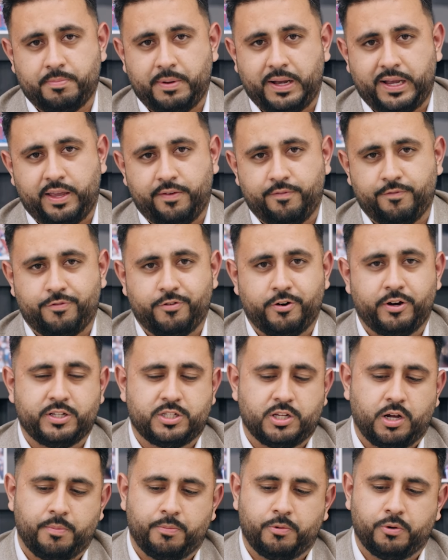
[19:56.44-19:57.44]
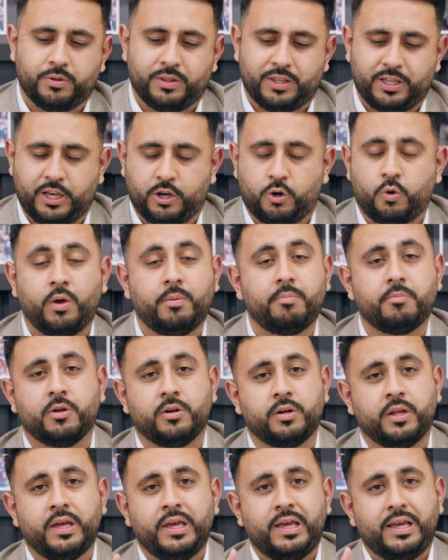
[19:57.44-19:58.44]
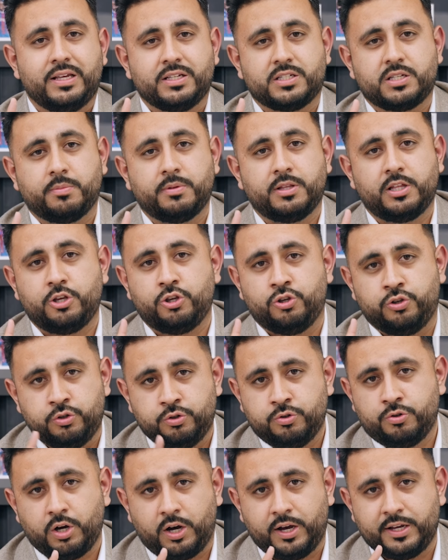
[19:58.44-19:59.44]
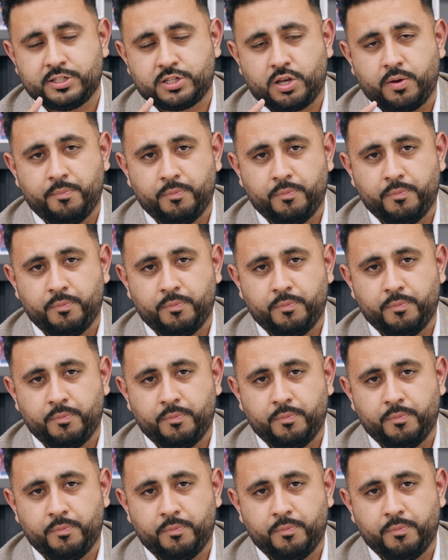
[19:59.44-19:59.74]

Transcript: back in, for example, and the equipment is something that you guys can